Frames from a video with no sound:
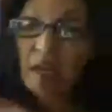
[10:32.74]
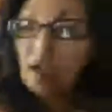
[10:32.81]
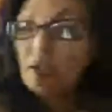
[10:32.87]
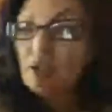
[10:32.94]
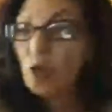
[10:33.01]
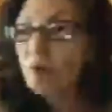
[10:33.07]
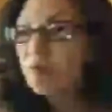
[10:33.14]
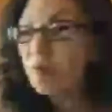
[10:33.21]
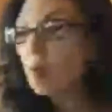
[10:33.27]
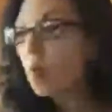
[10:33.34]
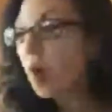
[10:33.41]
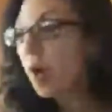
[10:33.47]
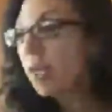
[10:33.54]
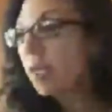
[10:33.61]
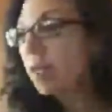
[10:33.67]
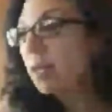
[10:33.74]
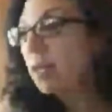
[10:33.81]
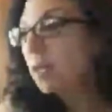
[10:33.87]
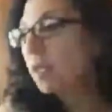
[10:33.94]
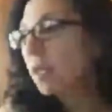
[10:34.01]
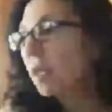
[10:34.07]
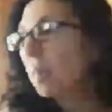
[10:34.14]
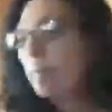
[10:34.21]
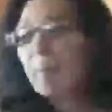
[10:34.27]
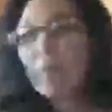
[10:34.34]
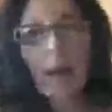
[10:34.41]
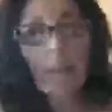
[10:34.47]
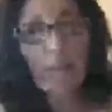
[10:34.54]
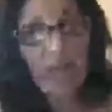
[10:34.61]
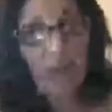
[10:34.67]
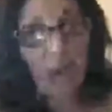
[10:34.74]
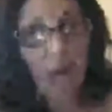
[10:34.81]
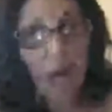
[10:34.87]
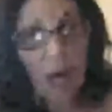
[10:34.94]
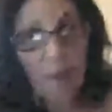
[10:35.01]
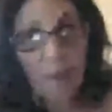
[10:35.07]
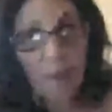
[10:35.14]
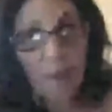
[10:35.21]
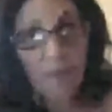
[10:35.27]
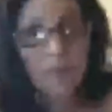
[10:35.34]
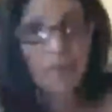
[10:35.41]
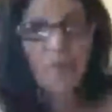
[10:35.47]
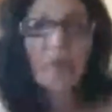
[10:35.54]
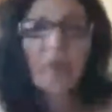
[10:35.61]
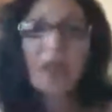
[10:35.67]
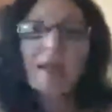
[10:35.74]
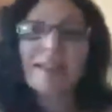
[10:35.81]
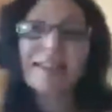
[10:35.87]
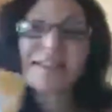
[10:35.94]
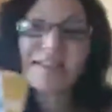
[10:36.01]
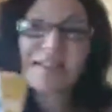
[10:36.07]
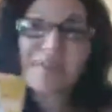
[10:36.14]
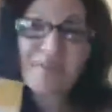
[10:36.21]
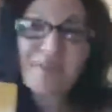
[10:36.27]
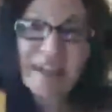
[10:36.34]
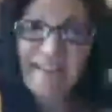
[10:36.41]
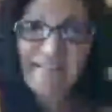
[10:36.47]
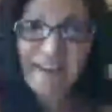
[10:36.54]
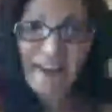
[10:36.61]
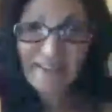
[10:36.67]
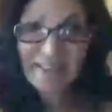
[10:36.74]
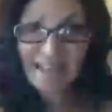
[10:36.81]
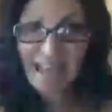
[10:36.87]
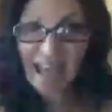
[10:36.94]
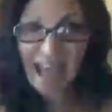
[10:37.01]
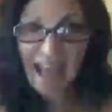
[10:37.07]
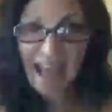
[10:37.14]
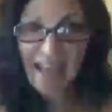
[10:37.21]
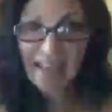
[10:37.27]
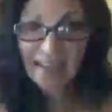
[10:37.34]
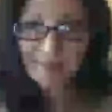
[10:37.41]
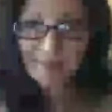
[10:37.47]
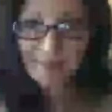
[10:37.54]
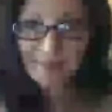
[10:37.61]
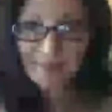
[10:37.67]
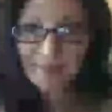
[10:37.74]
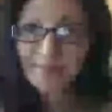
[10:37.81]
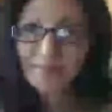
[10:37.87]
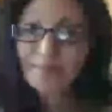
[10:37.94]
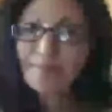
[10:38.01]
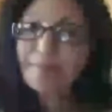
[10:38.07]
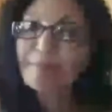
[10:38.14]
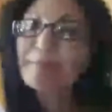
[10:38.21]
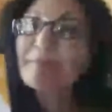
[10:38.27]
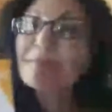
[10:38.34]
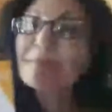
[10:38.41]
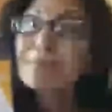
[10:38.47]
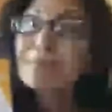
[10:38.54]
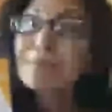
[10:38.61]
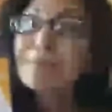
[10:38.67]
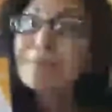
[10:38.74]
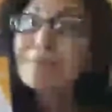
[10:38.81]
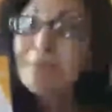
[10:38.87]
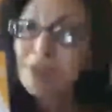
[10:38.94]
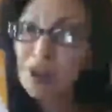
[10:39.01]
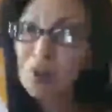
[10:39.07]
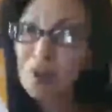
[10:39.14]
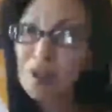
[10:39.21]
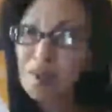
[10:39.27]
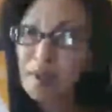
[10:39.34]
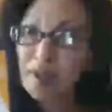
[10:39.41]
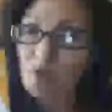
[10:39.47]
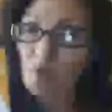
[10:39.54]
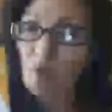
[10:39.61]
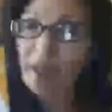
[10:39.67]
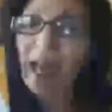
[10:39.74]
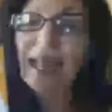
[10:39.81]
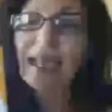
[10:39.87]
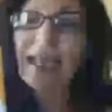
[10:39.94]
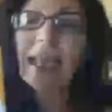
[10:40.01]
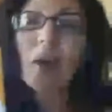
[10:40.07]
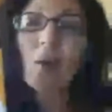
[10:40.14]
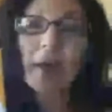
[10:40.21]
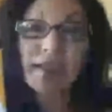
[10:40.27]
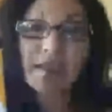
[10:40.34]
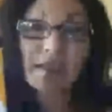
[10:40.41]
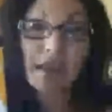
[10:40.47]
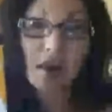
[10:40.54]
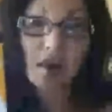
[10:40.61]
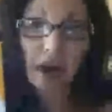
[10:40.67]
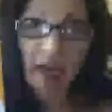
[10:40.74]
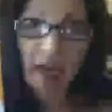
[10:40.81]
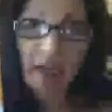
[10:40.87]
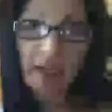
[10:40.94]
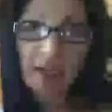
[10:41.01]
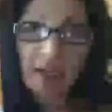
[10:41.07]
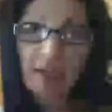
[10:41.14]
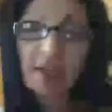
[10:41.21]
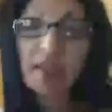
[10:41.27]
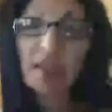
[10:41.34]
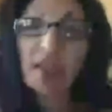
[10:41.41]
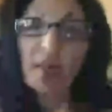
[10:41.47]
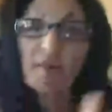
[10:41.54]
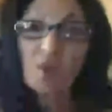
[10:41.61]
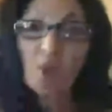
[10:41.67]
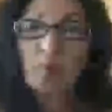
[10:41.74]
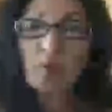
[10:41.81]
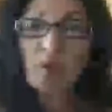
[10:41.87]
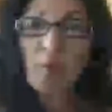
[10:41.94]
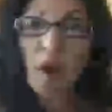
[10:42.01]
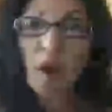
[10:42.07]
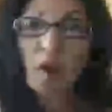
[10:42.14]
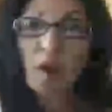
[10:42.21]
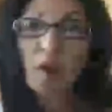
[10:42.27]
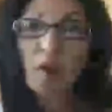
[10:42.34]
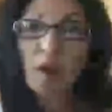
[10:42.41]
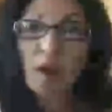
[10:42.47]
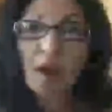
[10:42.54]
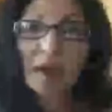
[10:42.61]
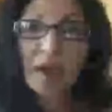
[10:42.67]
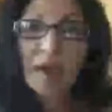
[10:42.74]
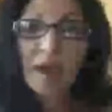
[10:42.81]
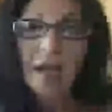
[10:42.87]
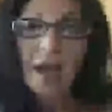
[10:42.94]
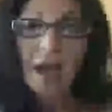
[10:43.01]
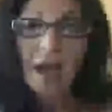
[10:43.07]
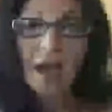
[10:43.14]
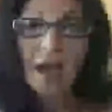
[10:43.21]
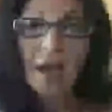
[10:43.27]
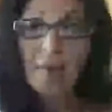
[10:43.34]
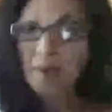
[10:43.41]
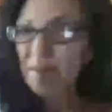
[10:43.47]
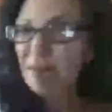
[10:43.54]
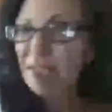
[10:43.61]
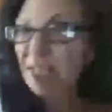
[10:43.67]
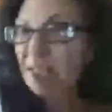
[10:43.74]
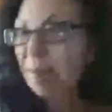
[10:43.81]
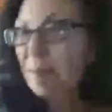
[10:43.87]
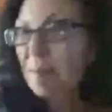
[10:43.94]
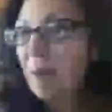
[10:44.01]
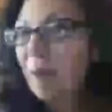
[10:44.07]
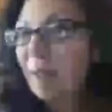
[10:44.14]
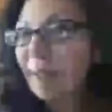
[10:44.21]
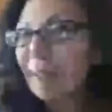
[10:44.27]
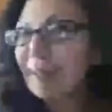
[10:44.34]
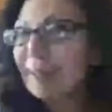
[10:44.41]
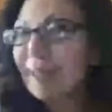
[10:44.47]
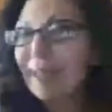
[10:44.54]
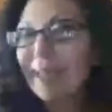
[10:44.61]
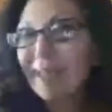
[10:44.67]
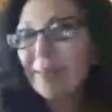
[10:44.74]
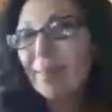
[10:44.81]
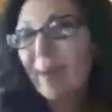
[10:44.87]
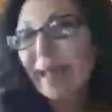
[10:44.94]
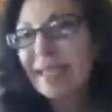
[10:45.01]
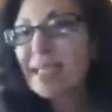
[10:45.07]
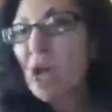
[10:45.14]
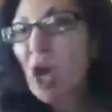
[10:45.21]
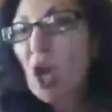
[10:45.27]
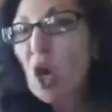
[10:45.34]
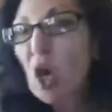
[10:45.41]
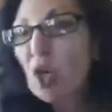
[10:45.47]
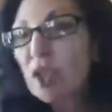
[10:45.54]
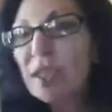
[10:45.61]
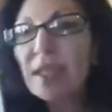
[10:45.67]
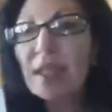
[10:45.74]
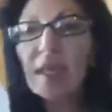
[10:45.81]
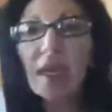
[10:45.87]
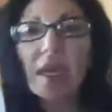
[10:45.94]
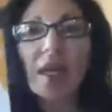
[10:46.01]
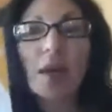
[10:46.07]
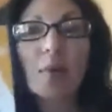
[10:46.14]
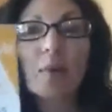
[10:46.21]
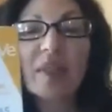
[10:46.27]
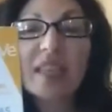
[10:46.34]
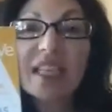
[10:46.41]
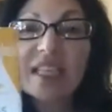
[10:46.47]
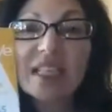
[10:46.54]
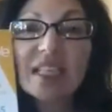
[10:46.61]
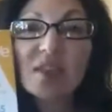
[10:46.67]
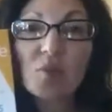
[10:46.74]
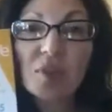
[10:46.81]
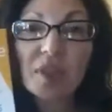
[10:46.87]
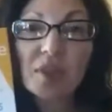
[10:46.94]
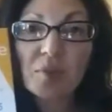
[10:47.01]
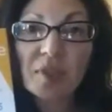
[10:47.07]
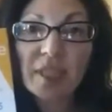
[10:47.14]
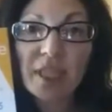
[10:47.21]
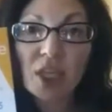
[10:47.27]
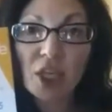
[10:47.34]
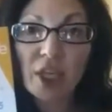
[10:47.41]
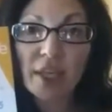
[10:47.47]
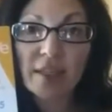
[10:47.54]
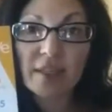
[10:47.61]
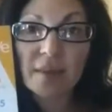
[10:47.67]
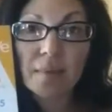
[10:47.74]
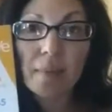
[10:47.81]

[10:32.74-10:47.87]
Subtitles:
So if you want to bump it up, this is the one I found today. This one's the best one. I cannot wait to tell Greg. He comes home tomorrow. But I'm going to tell him it's mine. And he has to buy his own. But this is really, really good.